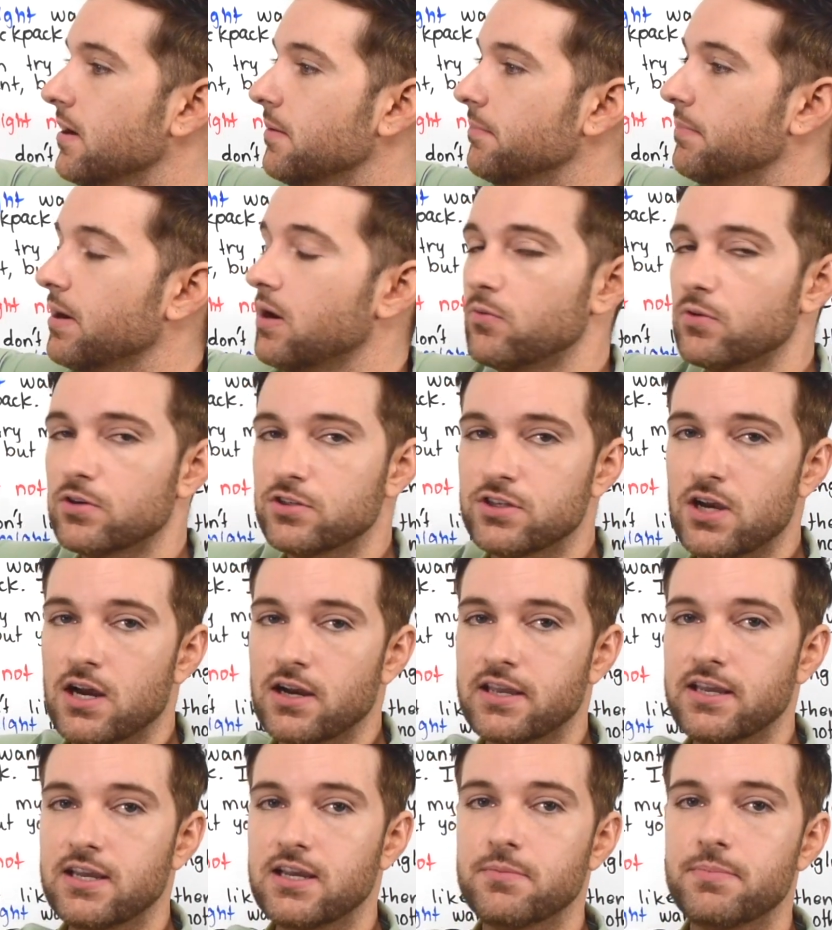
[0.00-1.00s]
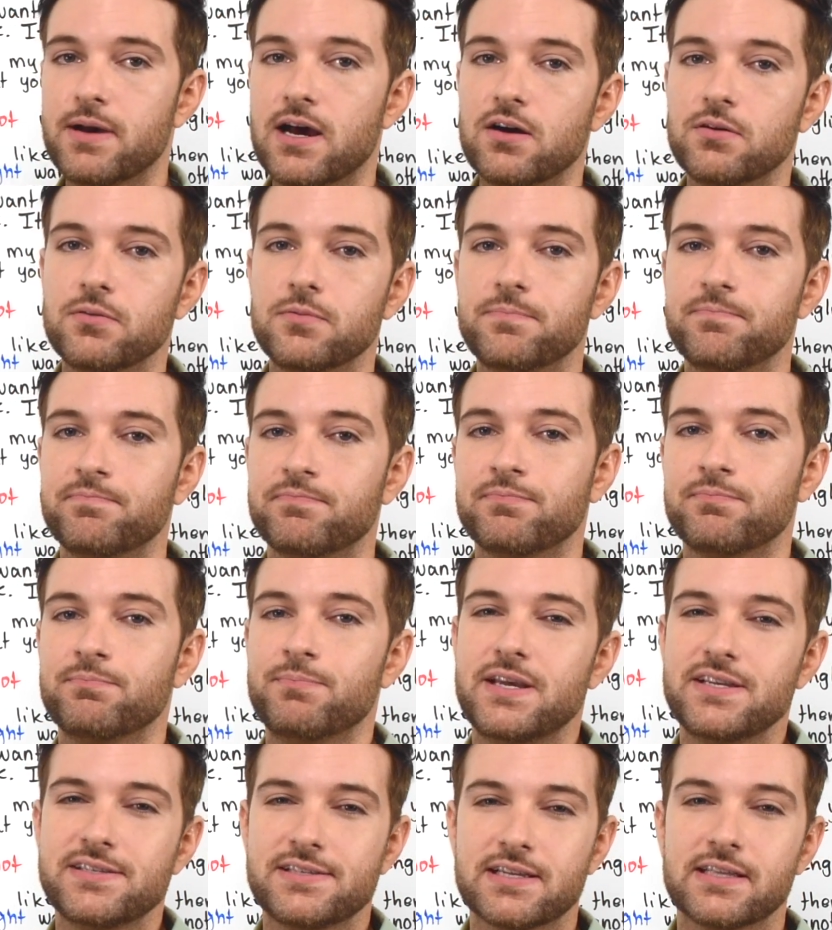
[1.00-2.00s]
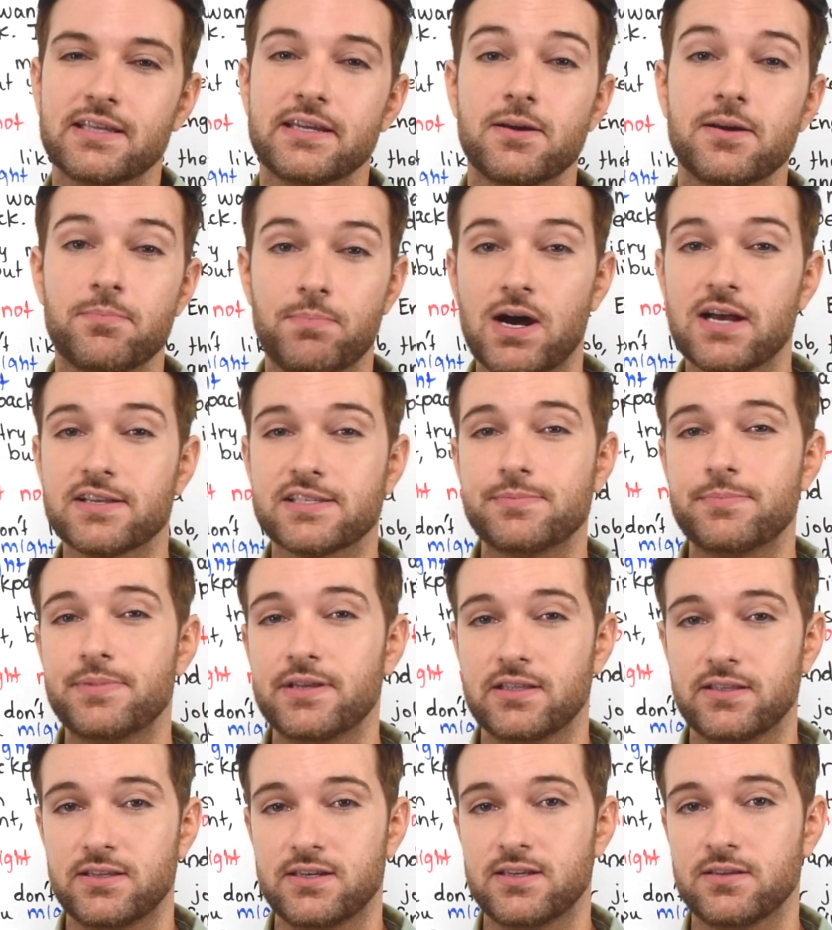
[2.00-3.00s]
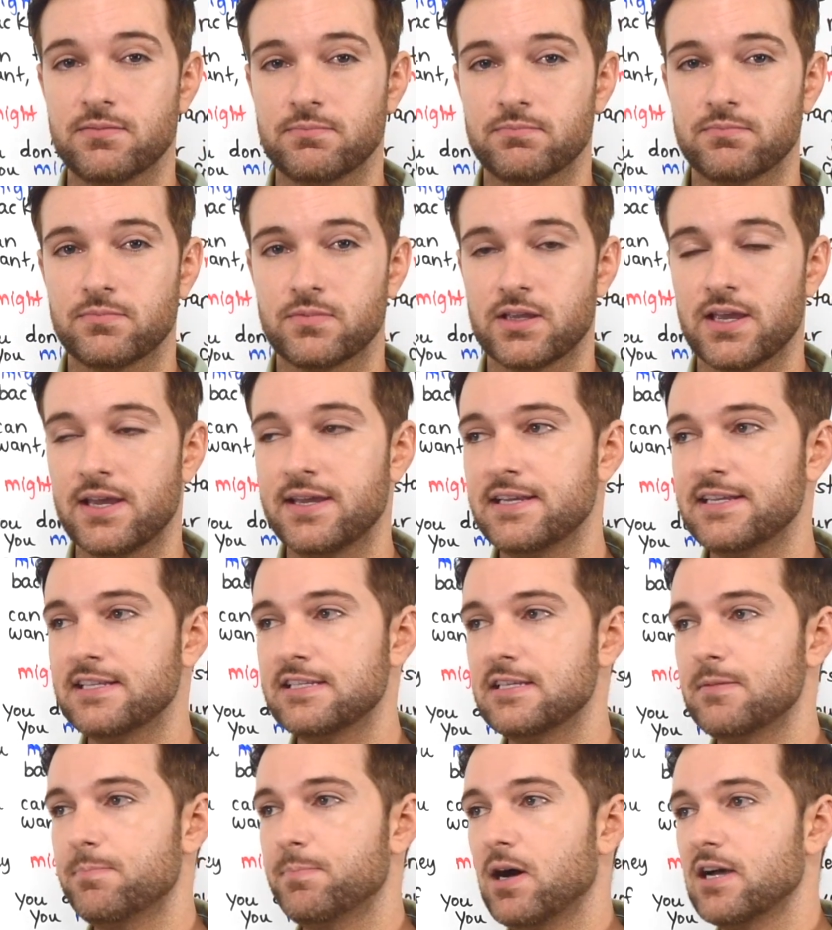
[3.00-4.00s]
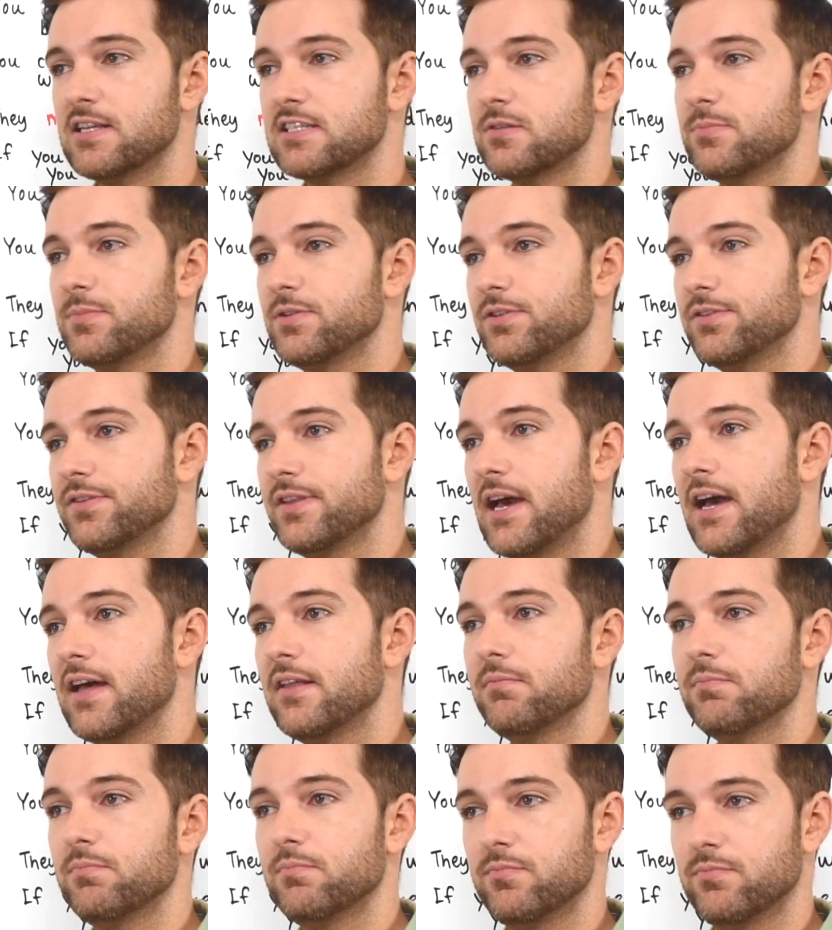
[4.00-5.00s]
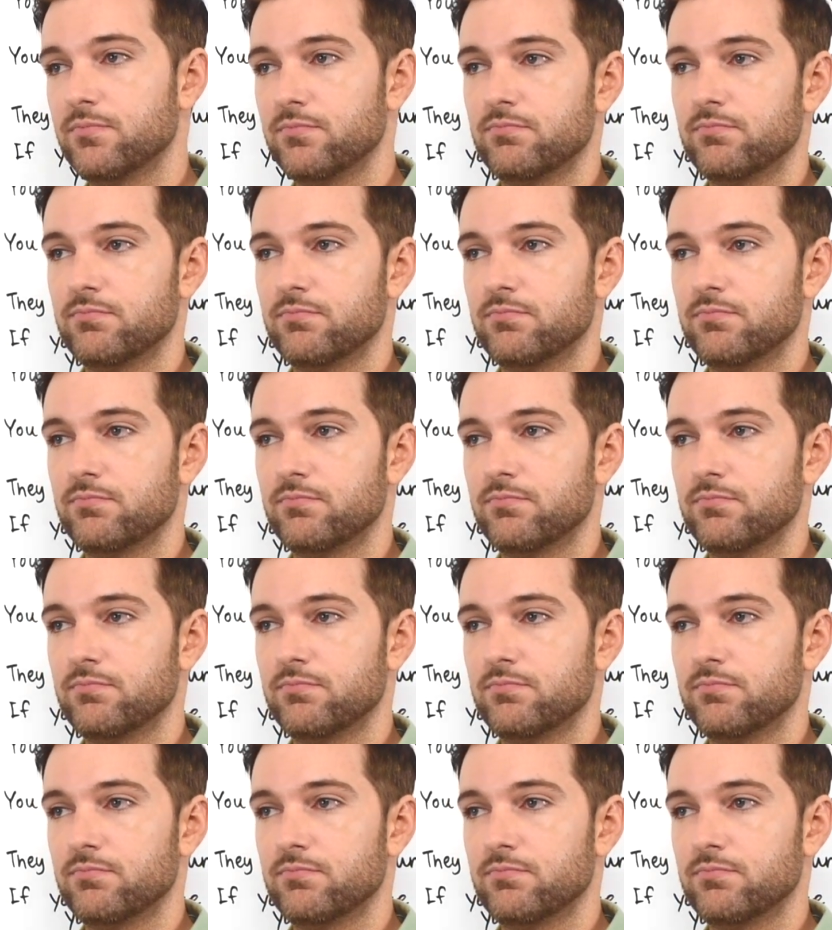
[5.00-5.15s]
But we're talking about basically a possibility. Okay, is it possible that